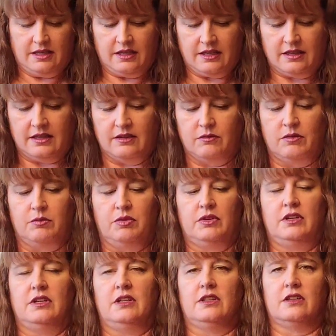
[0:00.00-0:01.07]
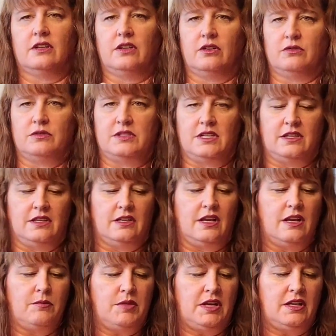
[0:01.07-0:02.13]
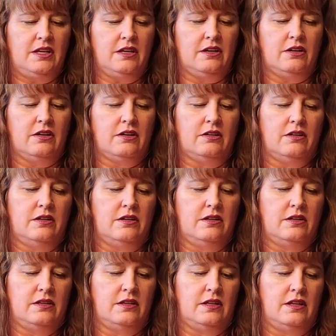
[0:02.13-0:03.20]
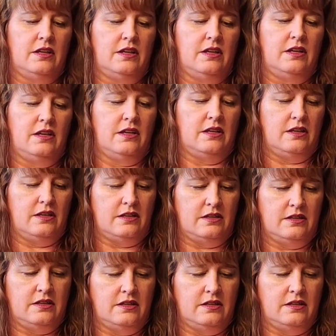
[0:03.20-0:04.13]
And then we'll put it in the cozy that I made here and